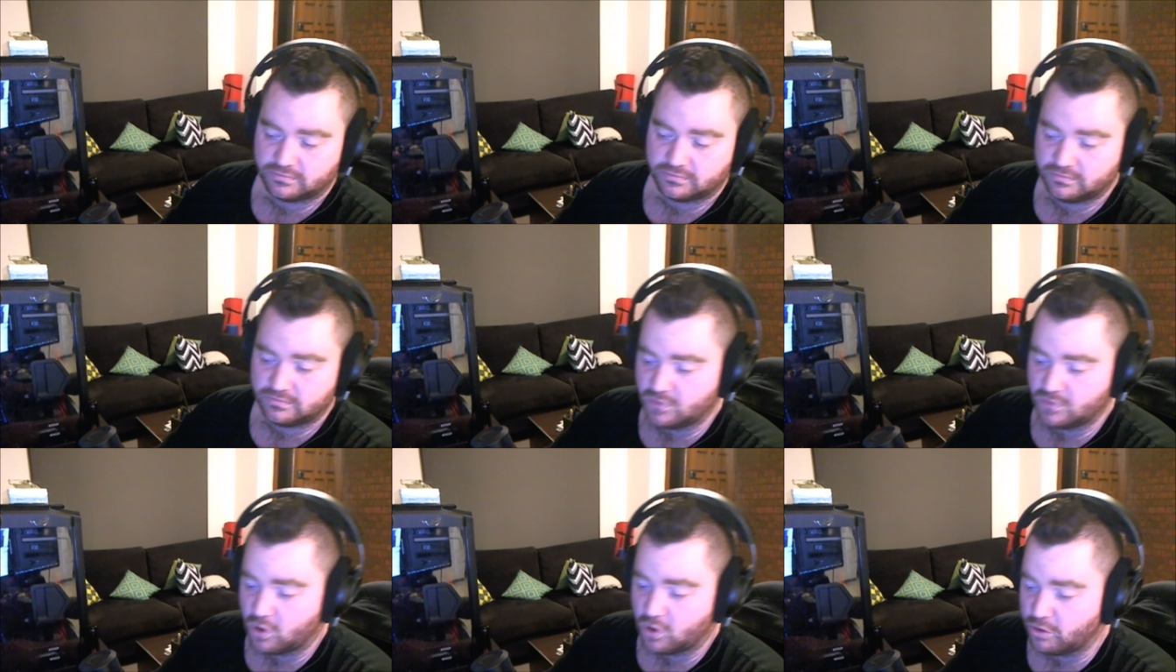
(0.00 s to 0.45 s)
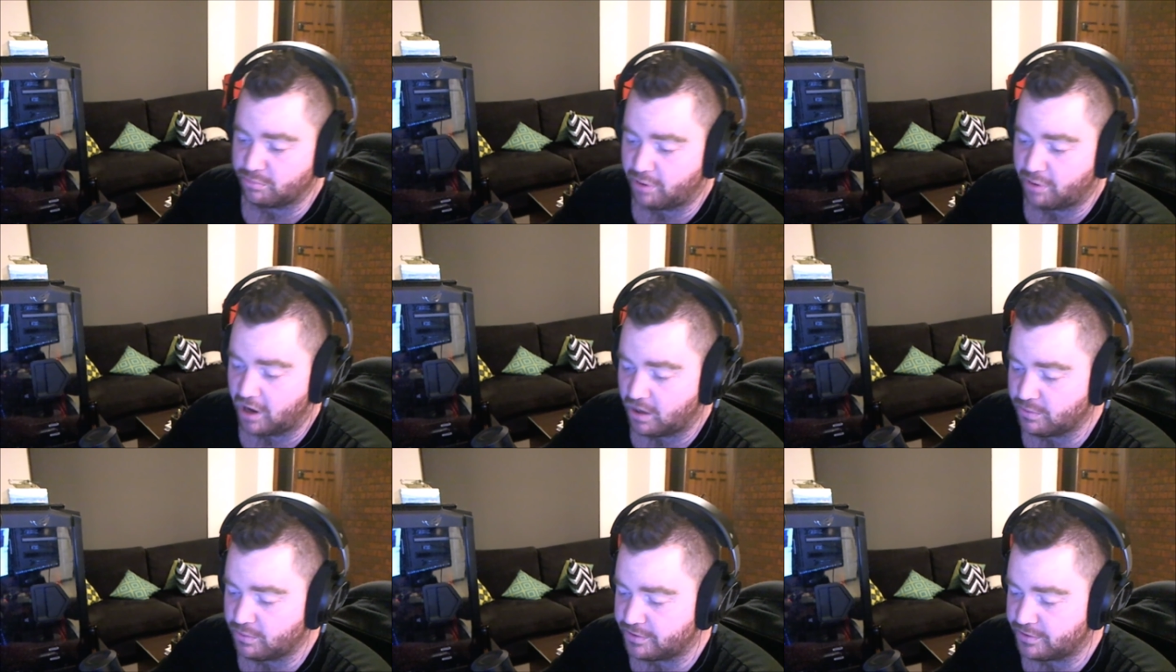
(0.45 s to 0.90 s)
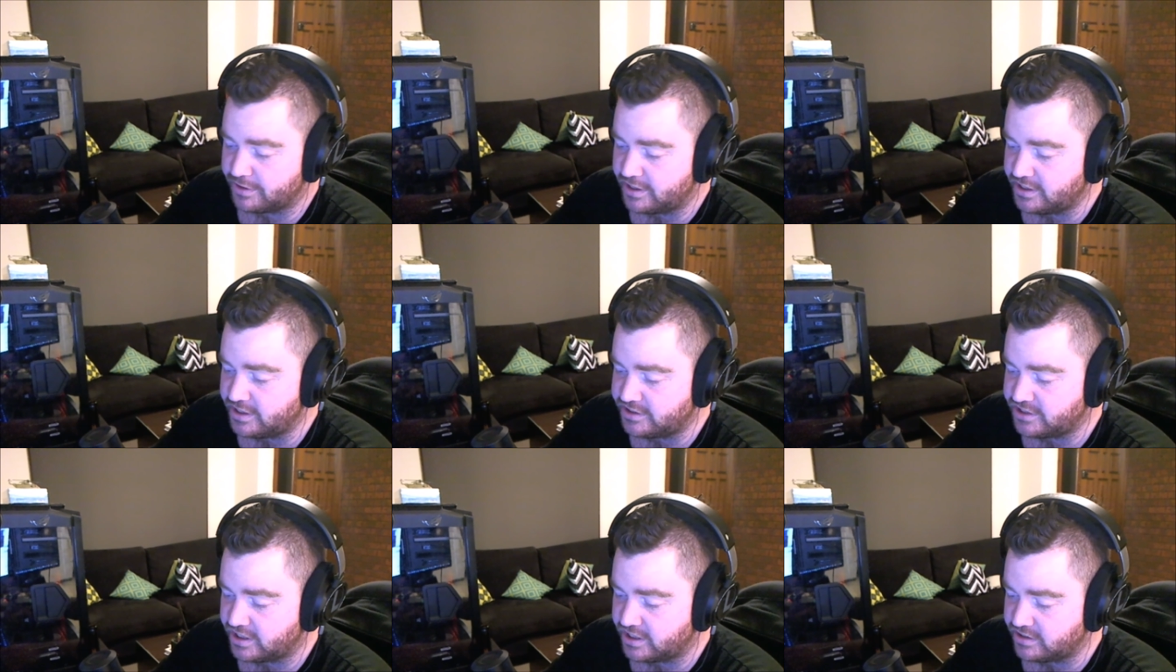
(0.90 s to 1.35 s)
on par with an
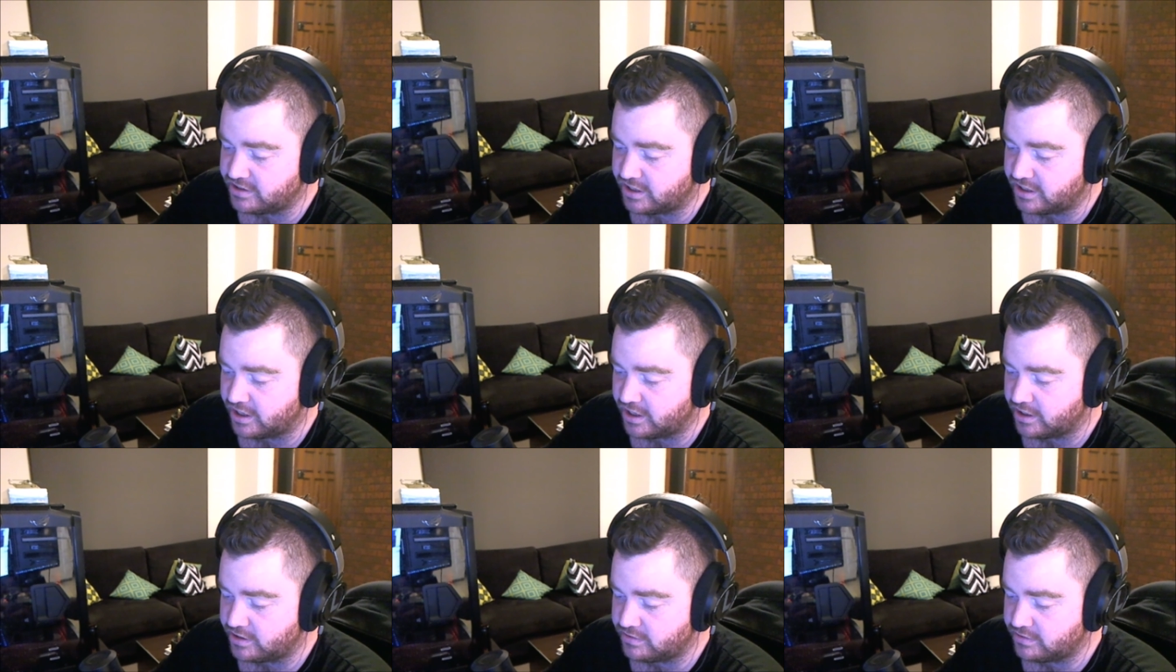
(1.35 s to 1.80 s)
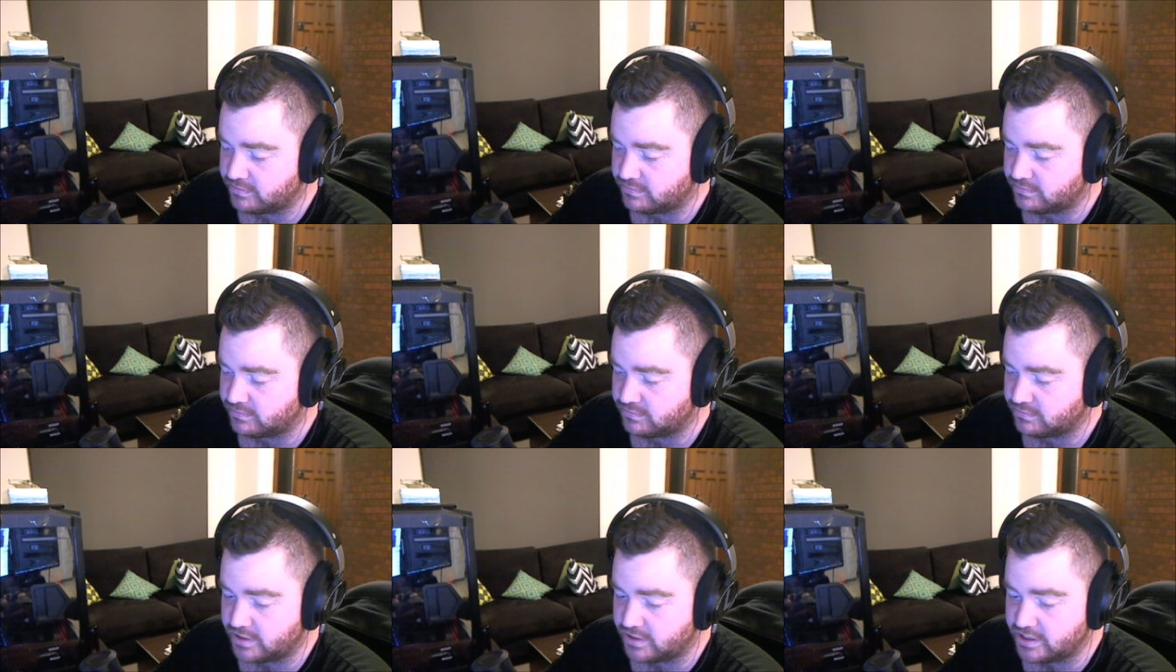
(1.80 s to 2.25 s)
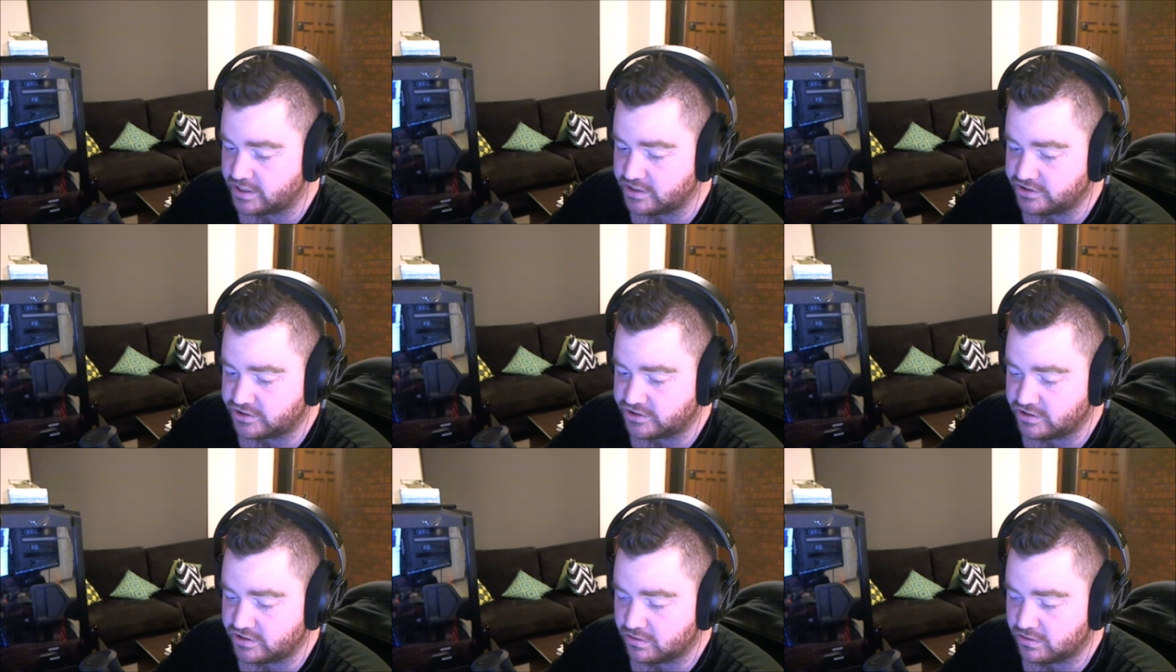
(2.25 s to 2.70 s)
E10K, easy.